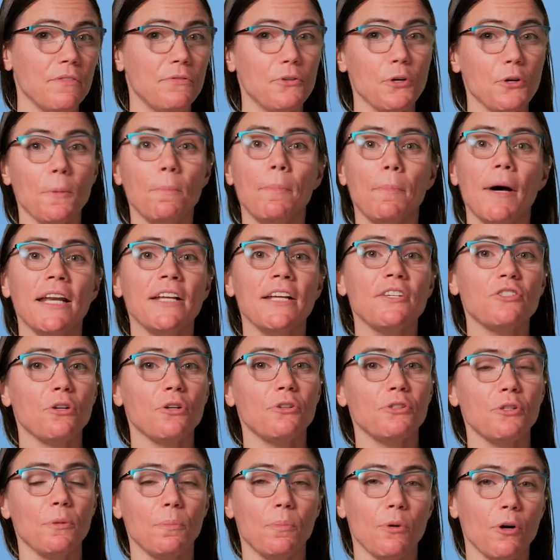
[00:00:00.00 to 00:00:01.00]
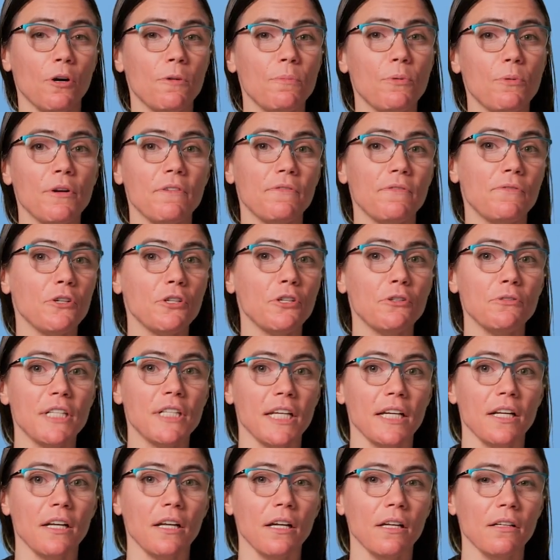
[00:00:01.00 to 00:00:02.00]
If your embeddings aren't appropriate for your
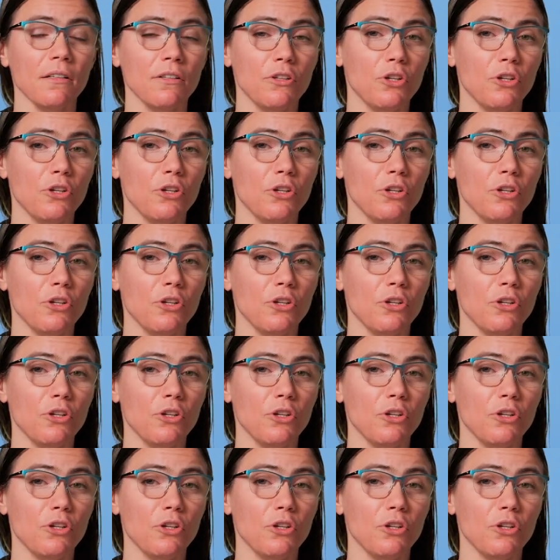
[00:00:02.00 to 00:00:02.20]
data,